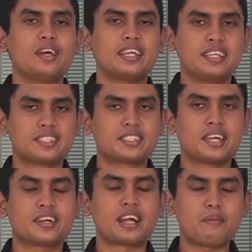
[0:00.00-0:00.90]
is
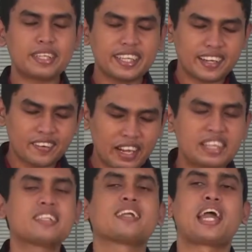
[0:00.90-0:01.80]
grammatical
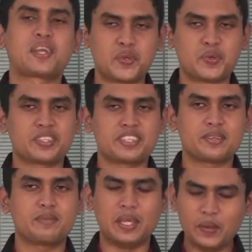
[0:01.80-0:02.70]
range and accuracy.
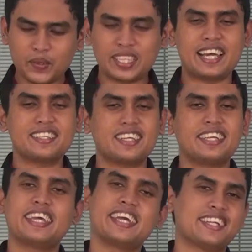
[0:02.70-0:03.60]
You know that
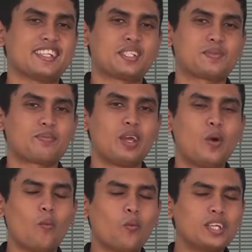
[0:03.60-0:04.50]
in English,
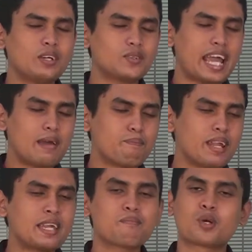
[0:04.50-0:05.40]
without
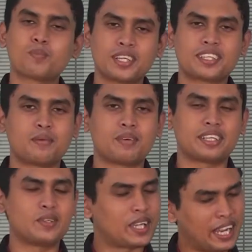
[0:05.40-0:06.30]
applying proper grammar,
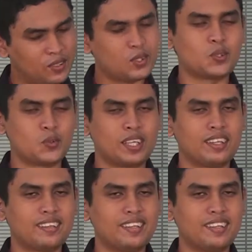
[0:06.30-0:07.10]
you cannot do well.